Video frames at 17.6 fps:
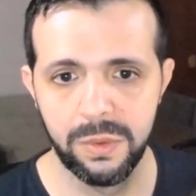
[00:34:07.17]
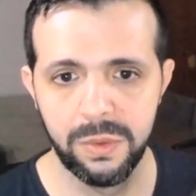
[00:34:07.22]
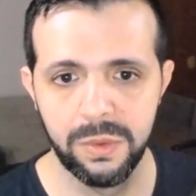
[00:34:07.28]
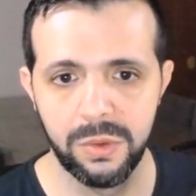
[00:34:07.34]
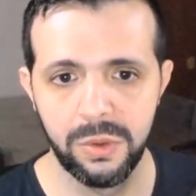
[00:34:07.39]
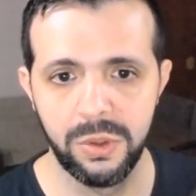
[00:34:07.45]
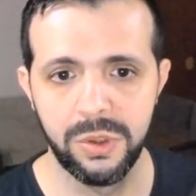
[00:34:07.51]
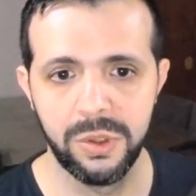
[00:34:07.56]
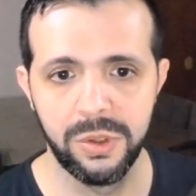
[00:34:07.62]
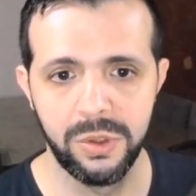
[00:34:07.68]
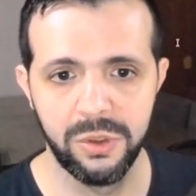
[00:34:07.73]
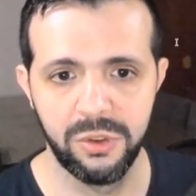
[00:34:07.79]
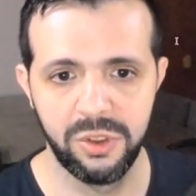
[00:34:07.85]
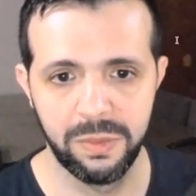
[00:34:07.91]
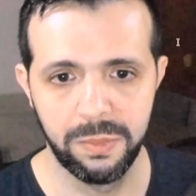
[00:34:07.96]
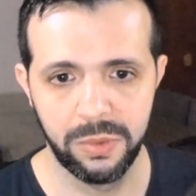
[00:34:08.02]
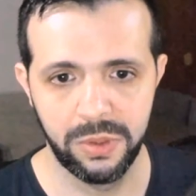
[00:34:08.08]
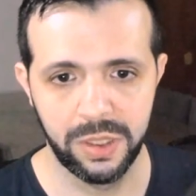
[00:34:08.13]
introduce the
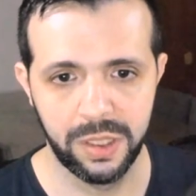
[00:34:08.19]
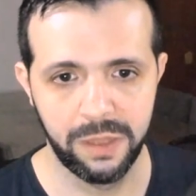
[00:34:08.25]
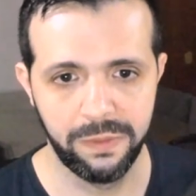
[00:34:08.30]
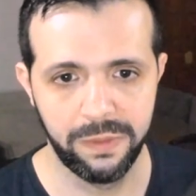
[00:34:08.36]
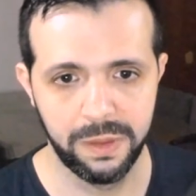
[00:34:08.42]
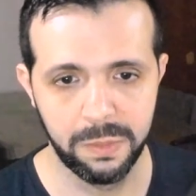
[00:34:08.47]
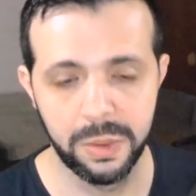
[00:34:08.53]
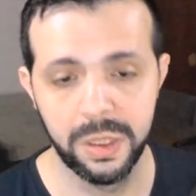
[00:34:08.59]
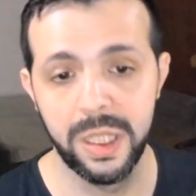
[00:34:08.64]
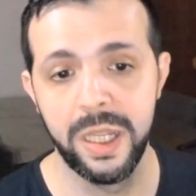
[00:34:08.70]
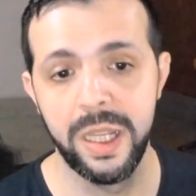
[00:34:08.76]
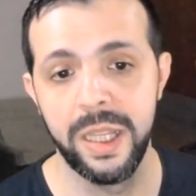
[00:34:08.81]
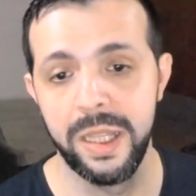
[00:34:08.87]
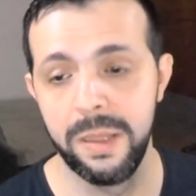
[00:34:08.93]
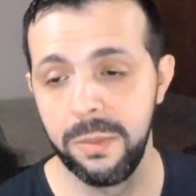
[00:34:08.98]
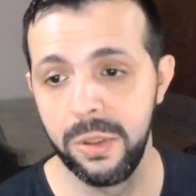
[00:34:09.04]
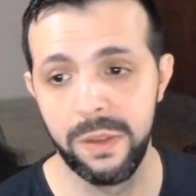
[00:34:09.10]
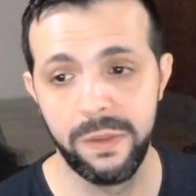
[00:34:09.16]

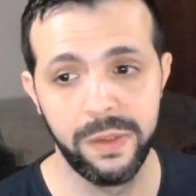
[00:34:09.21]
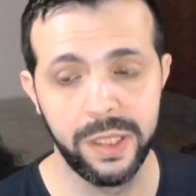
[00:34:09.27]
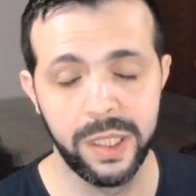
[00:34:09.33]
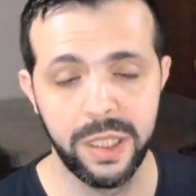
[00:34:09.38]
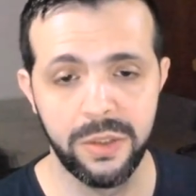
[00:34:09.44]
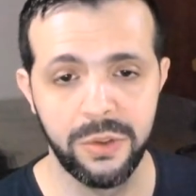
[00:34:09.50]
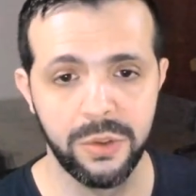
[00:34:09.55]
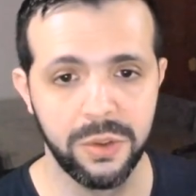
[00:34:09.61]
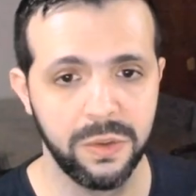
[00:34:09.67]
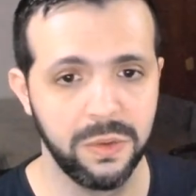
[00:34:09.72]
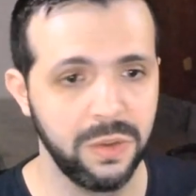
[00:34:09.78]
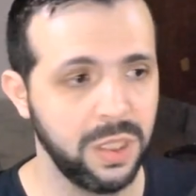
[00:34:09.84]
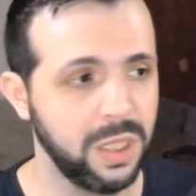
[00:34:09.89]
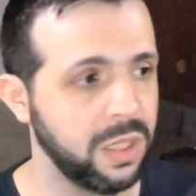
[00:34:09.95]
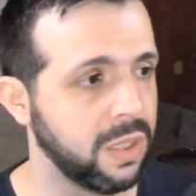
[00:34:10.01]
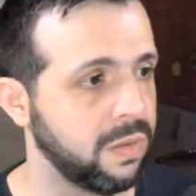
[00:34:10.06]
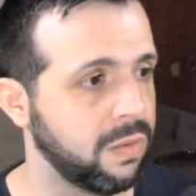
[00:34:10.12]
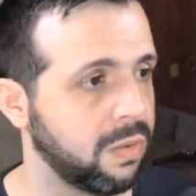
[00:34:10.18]
modifications in
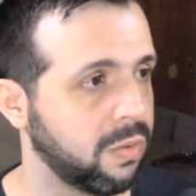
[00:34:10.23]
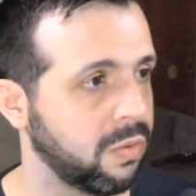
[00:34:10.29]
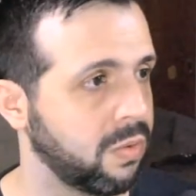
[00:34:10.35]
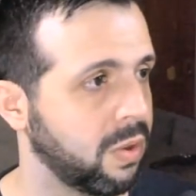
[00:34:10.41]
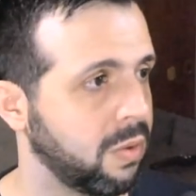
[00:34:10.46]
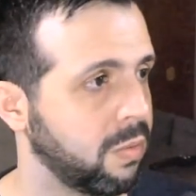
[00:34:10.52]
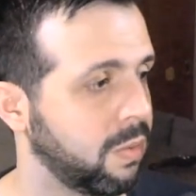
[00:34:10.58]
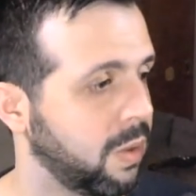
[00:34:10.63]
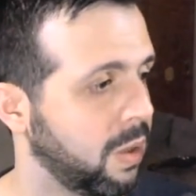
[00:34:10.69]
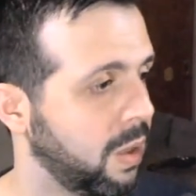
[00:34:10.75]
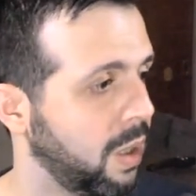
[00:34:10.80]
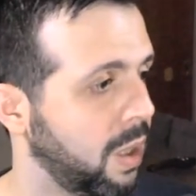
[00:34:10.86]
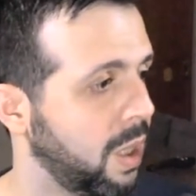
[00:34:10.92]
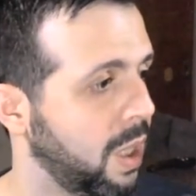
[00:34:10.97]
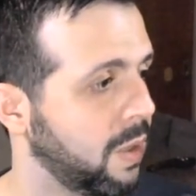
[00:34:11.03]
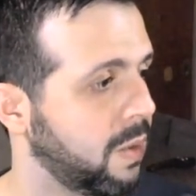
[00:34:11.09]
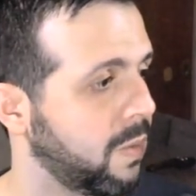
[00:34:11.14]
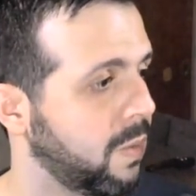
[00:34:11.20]
the source code.
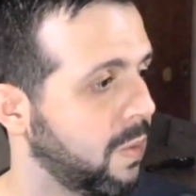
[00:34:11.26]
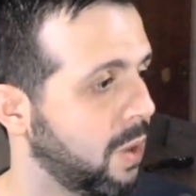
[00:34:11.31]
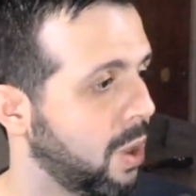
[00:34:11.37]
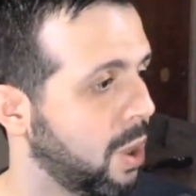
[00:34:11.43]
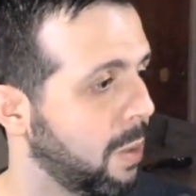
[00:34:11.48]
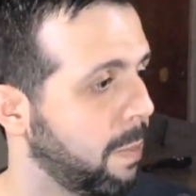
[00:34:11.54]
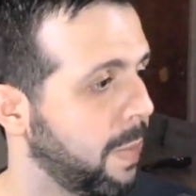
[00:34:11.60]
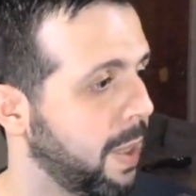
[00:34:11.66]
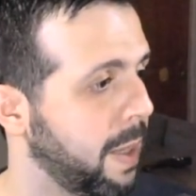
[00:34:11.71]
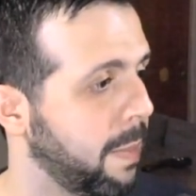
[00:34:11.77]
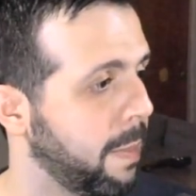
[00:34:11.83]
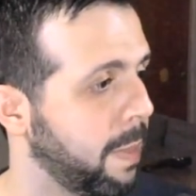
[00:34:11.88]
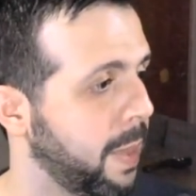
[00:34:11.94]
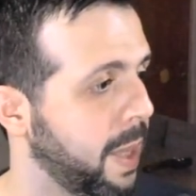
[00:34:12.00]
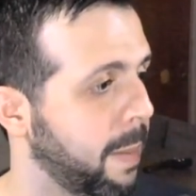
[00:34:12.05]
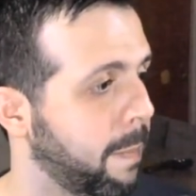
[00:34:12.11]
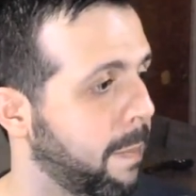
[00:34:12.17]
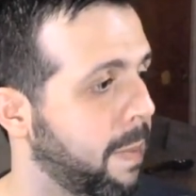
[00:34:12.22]
Let's open
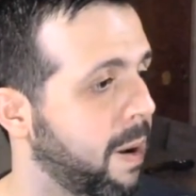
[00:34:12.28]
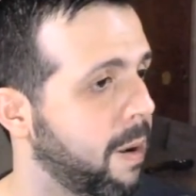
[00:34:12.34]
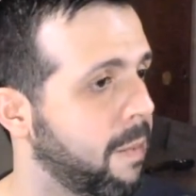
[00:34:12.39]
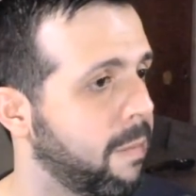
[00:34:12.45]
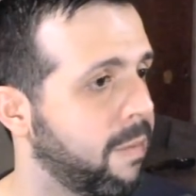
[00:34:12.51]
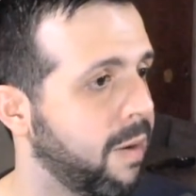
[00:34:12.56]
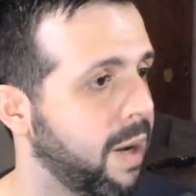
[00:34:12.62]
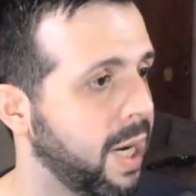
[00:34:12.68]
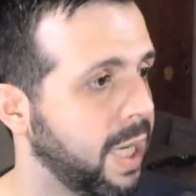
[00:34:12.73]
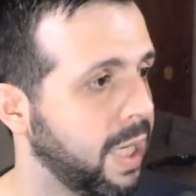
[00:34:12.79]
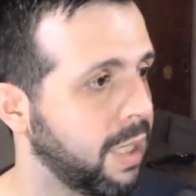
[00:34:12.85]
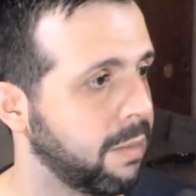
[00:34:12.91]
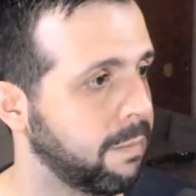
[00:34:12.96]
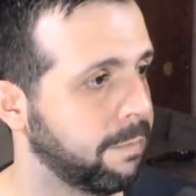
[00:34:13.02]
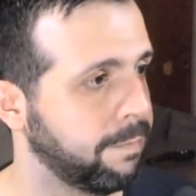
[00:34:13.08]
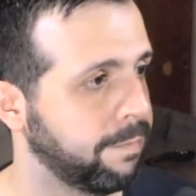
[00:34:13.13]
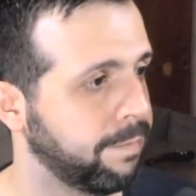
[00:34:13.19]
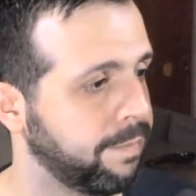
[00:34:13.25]
the POM file,
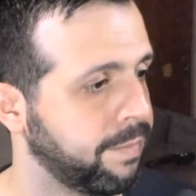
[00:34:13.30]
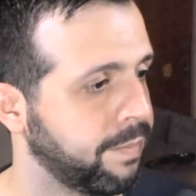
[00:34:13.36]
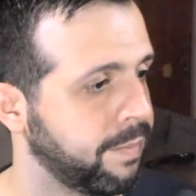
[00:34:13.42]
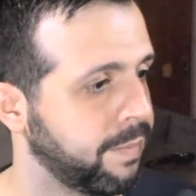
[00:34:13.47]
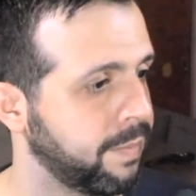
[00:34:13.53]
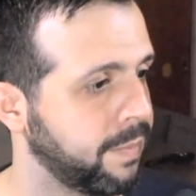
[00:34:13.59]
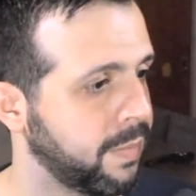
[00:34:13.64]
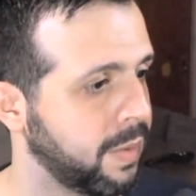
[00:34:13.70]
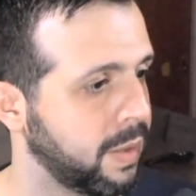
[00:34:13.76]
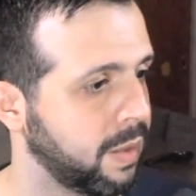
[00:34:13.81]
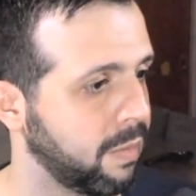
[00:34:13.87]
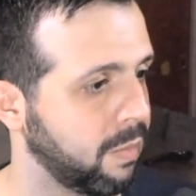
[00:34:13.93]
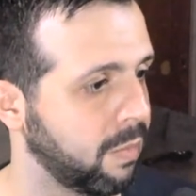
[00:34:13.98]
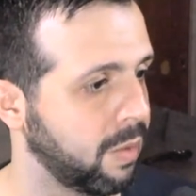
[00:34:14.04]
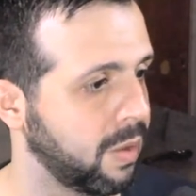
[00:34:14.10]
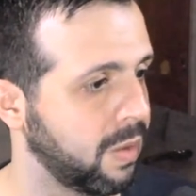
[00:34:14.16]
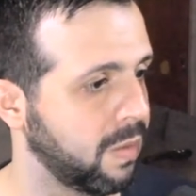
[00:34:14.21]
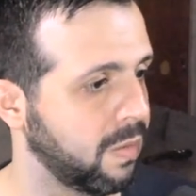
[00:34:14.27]

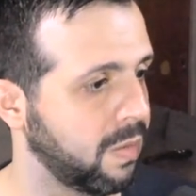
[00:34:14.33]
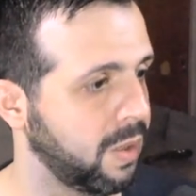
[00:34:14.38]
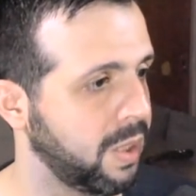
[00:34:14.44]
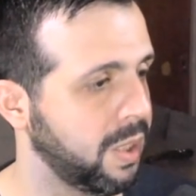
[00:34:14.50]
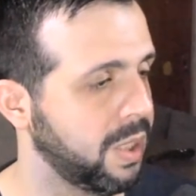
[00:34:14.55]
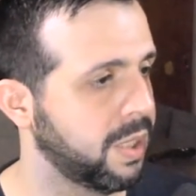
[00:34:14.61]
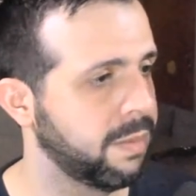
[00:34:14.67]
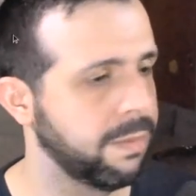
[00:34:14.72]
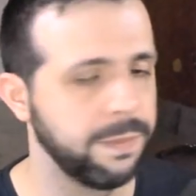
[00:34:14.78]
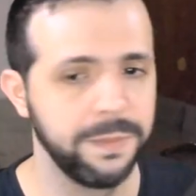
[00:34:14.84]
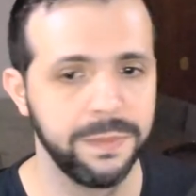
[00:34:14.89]
which is here.